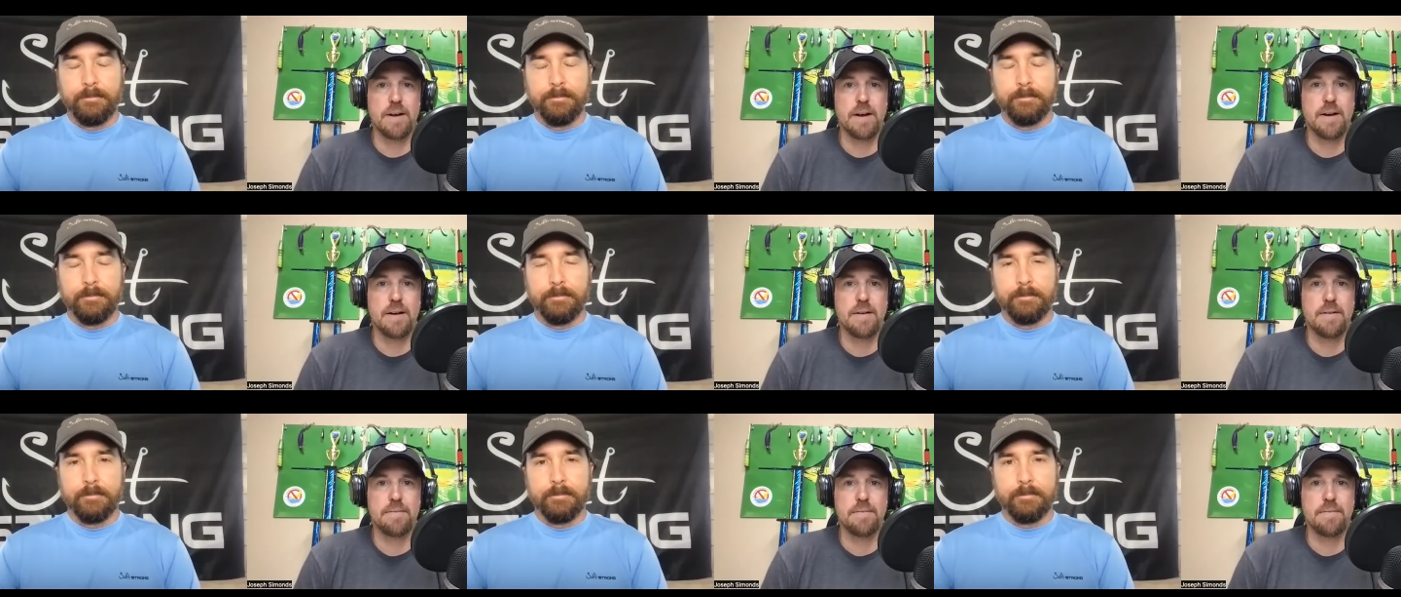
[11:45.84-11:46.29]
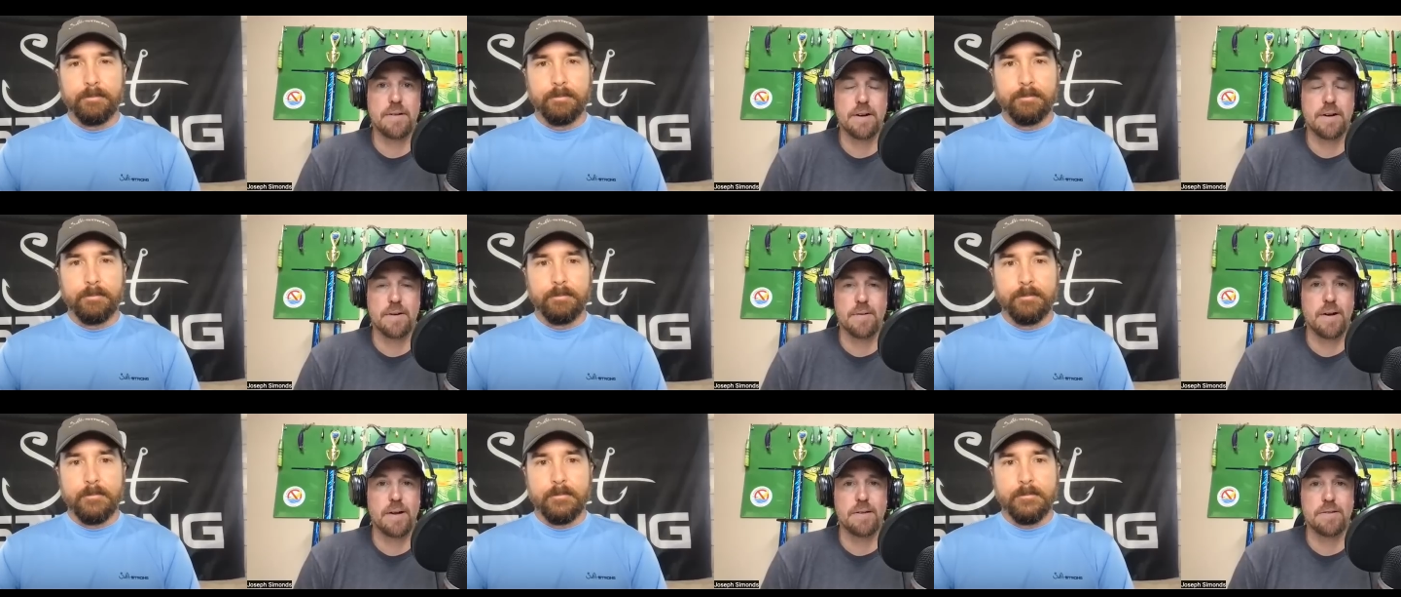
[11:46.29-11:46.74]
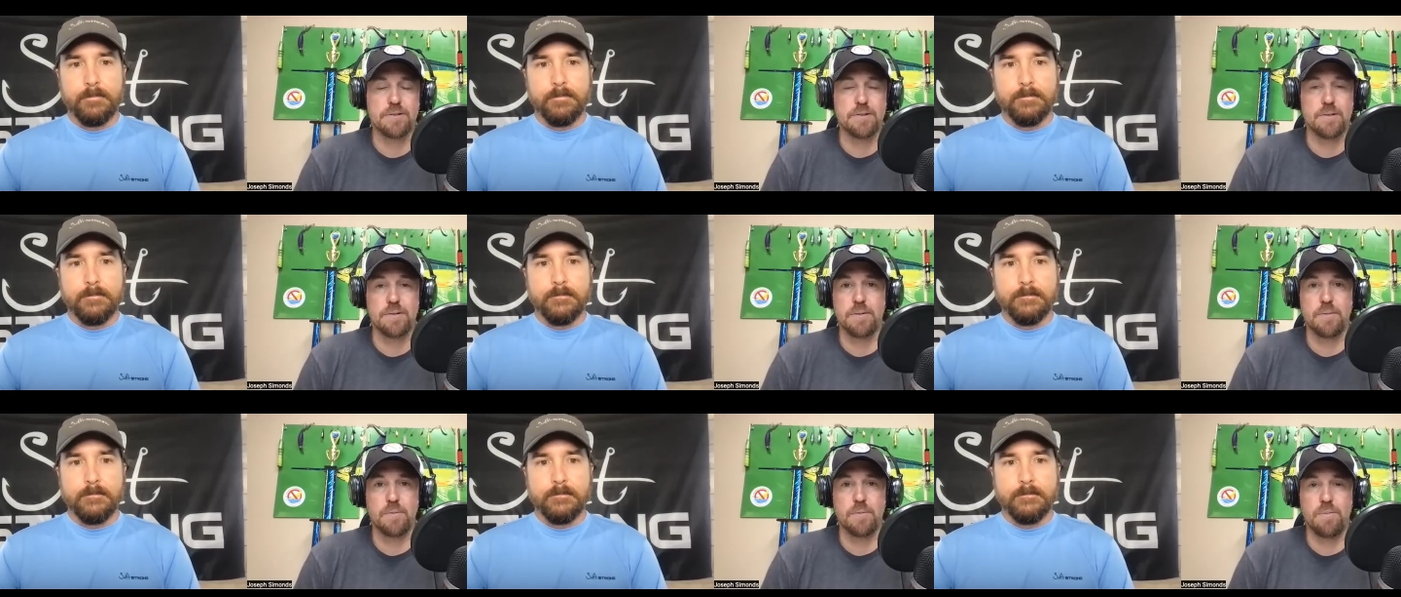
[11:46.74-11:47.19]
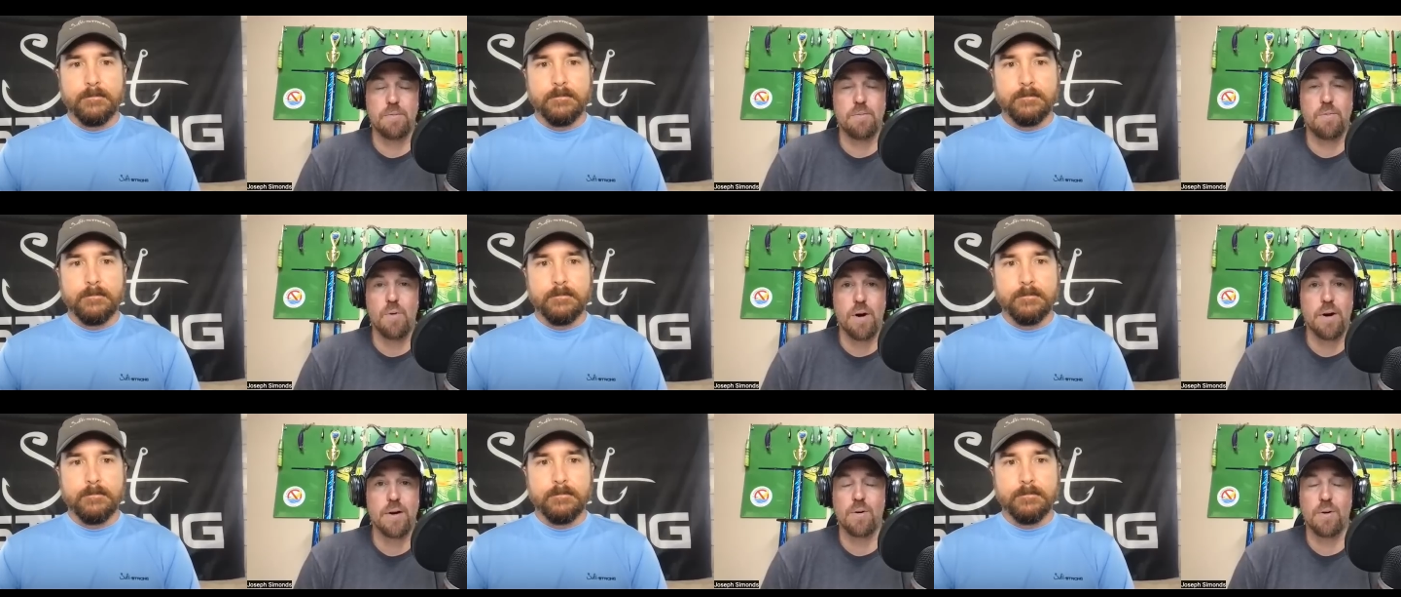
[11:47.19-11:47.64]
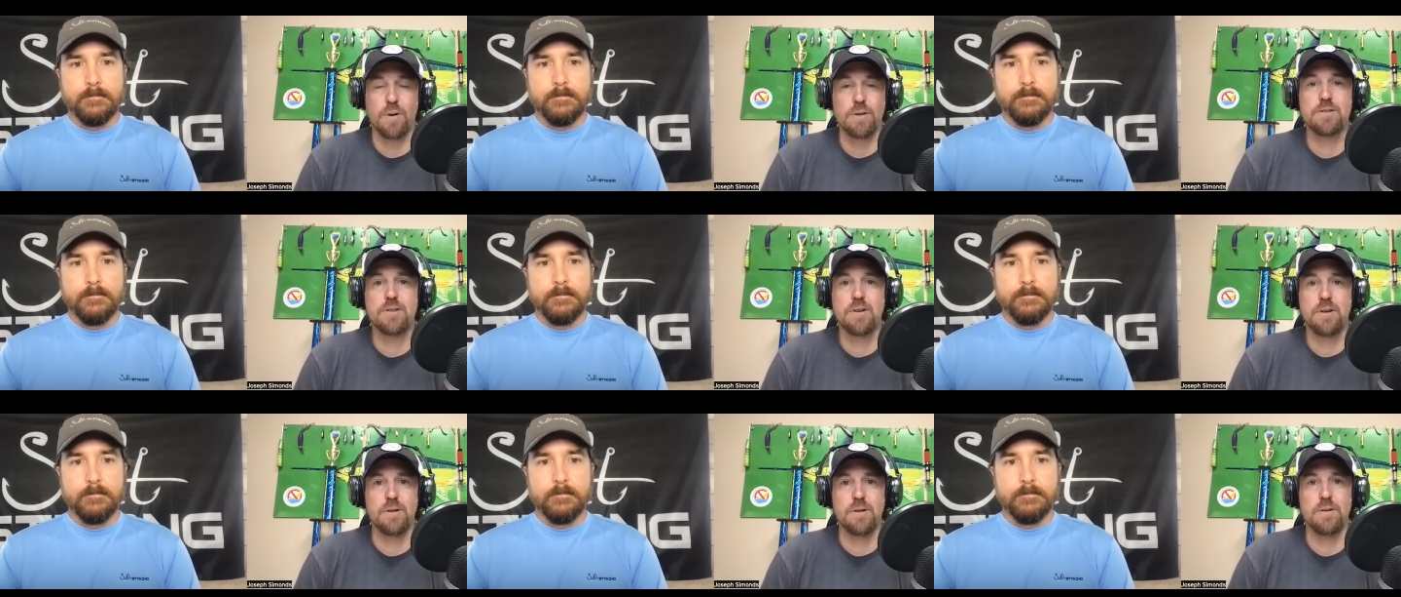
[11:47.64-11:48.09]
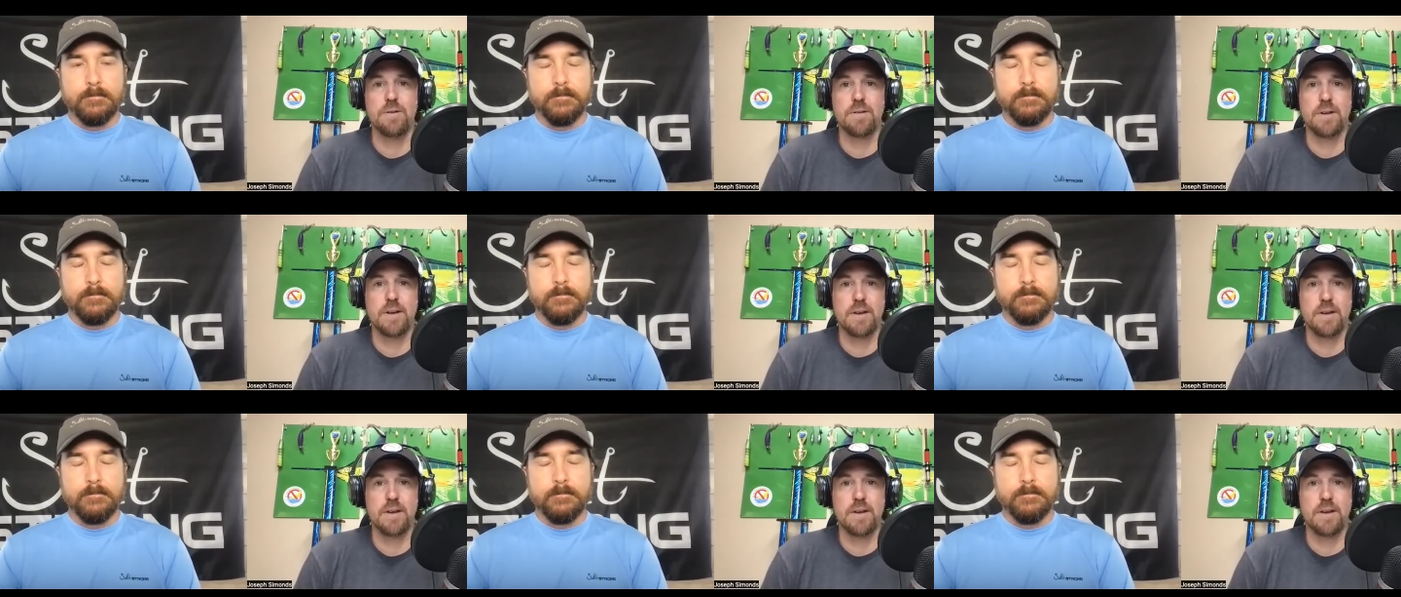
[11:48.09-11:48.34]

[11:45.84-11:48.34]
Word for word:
Speaker 1: uh, ingredients. There's only one or two.